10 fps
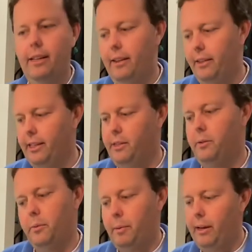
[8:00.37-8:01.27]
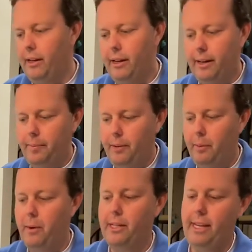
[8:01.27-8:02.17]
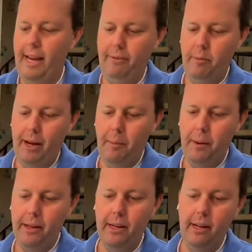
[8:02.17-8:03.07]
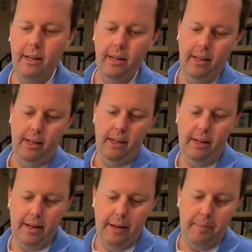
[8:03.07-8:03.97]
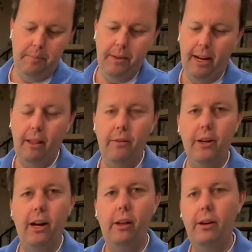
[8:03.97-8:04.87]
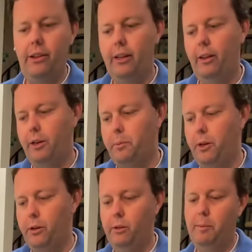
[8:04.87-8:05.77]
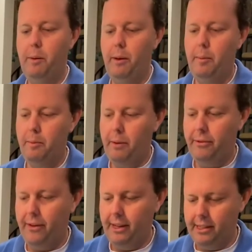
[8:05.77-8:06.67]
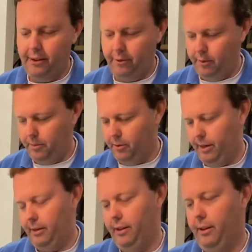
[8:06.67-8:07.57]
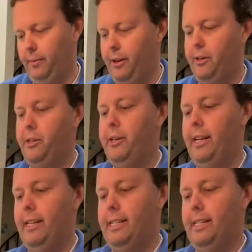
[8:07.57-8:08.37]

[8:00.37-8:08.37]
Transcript: this would be uh, a must-have in my opinion. Um, and I love the color. I think the color is pretty cool. I'm a, I'm a big fan of seafoam green. There's your Yeti